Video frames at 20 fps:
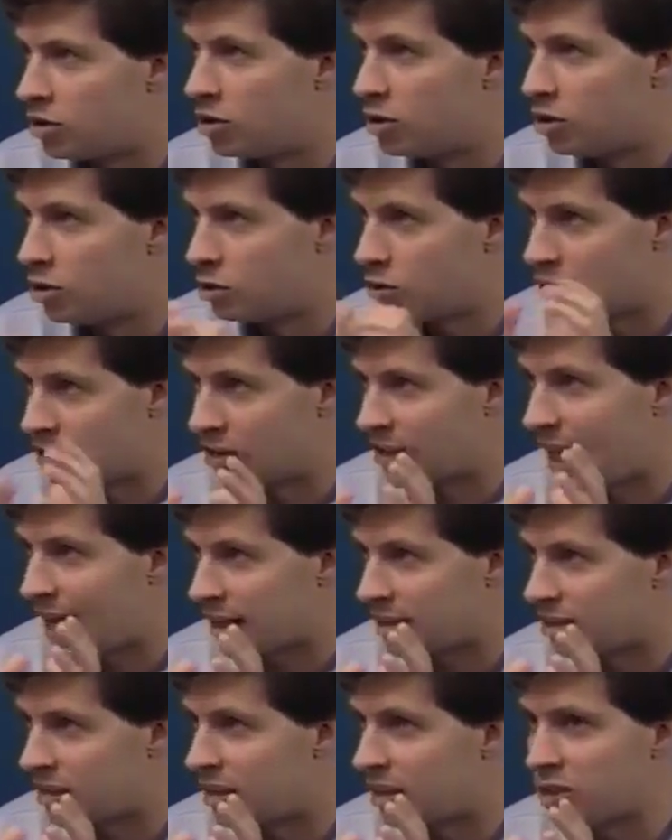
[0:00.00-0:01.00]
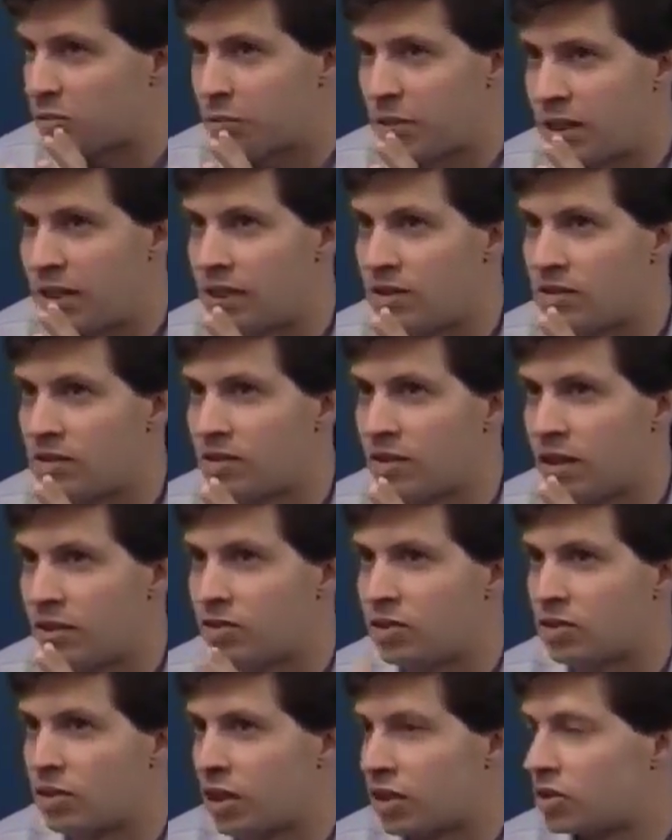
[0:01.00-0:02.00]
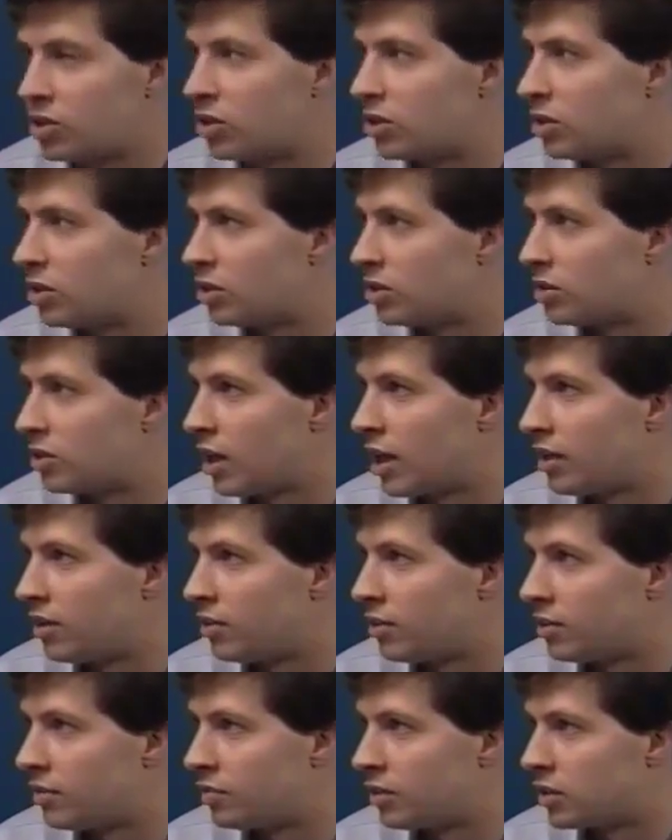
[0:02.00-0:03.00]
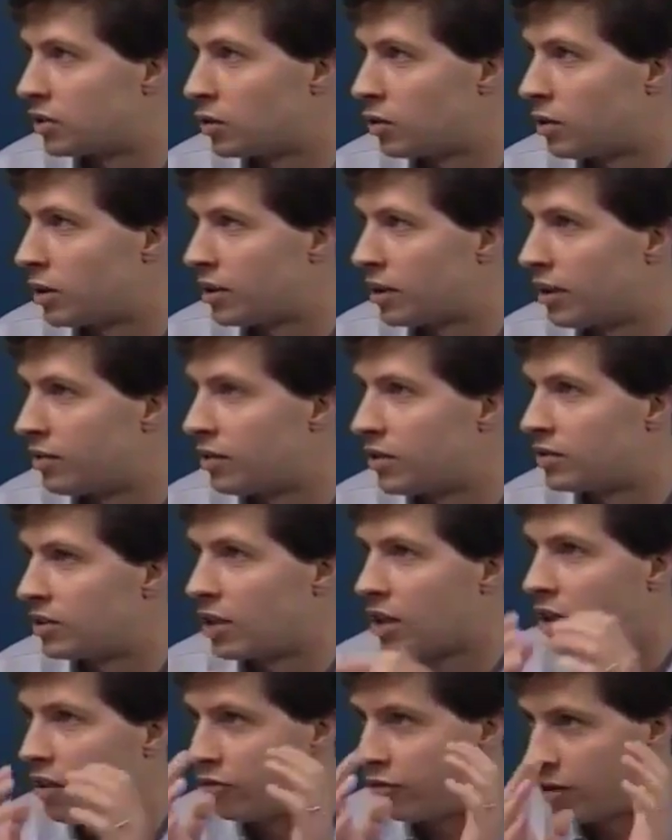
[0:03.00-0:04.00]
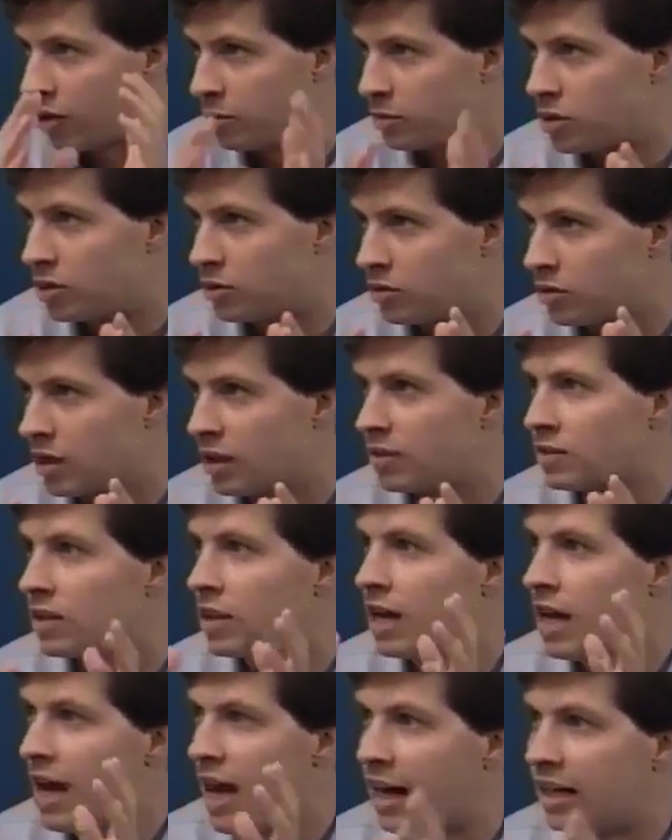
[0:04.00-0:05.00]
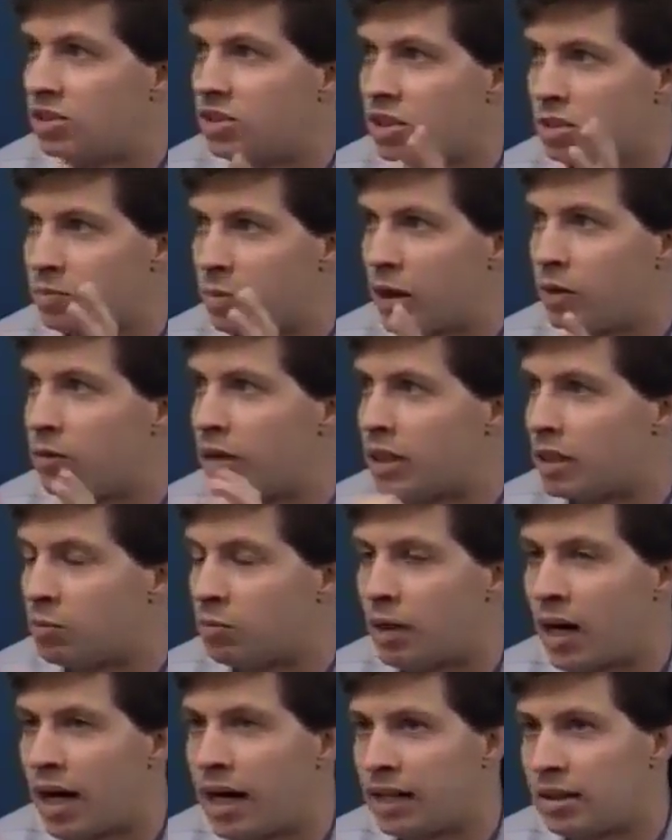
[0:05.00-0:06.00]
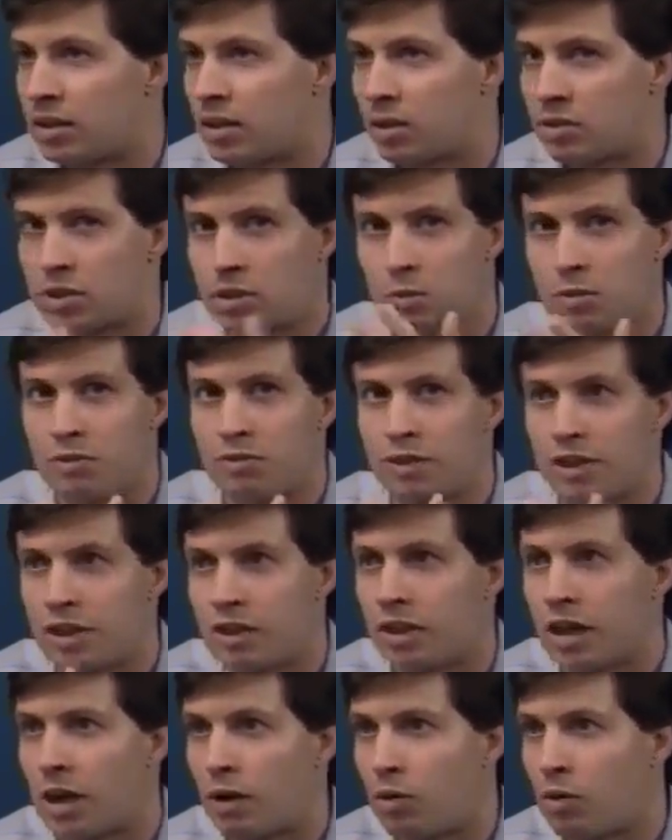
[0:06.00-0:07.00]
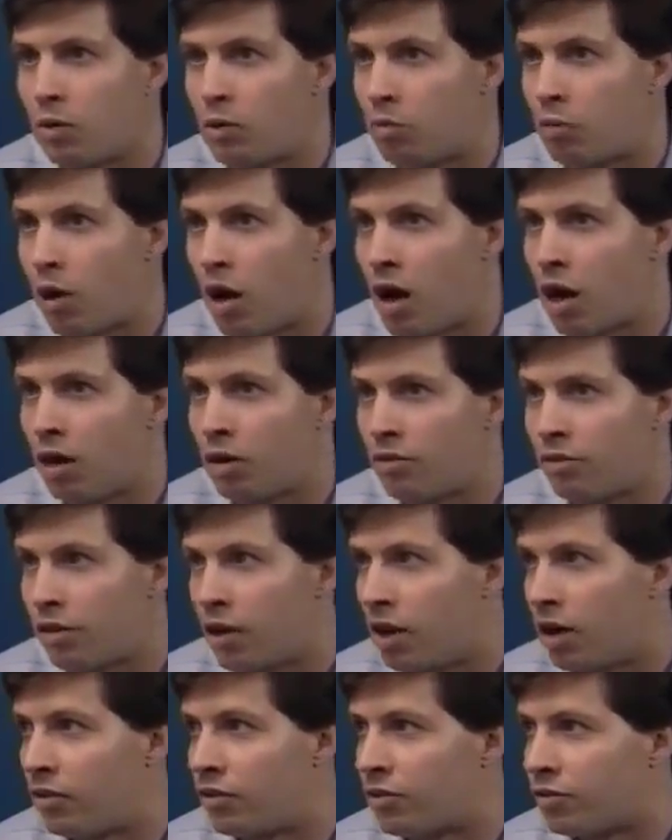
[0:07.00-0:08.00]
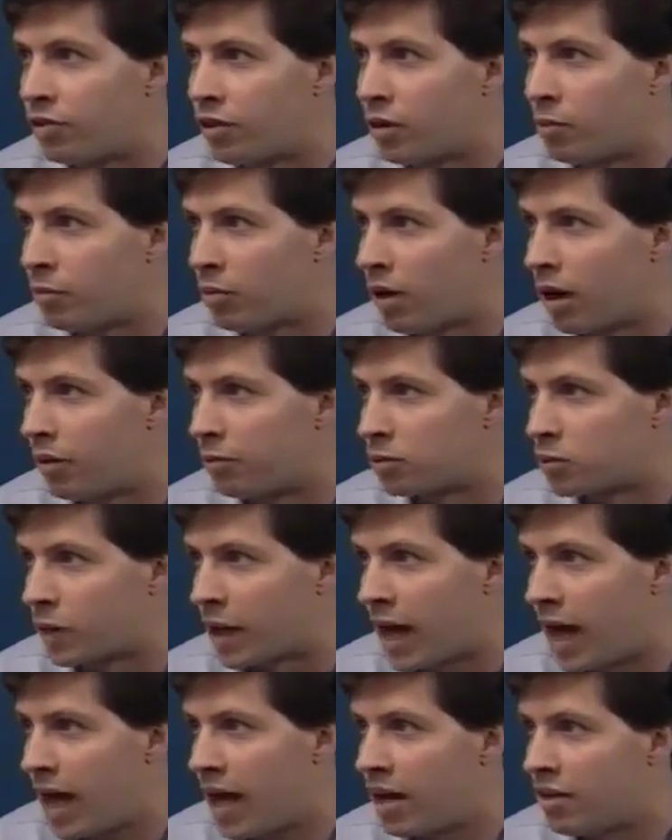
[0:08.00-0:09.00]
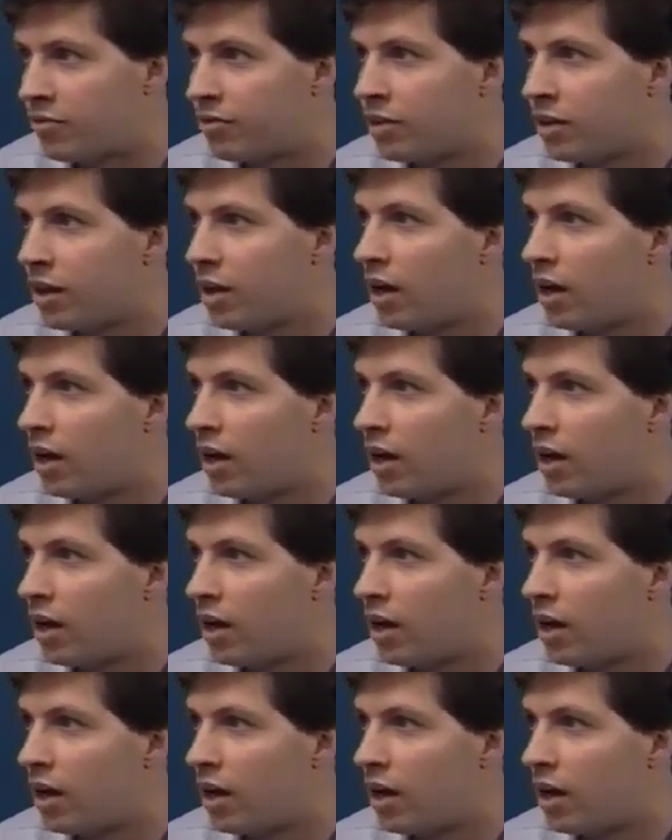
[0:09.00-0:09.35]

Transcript: use exactly this piece of structure to decide their inventory levels, and all firms use this, and it's just by recombining those that we'll figure out all of the firm problems we have.